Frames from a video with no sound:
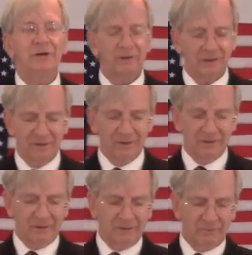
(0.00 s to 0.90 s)
it.
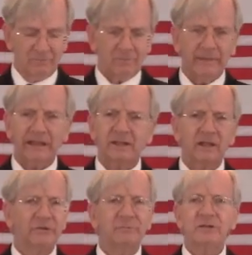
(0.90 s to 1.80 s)
Well, that
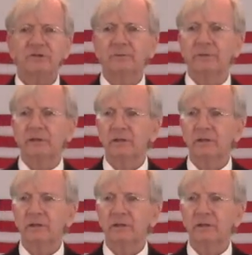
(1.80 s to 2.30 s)
tells me something.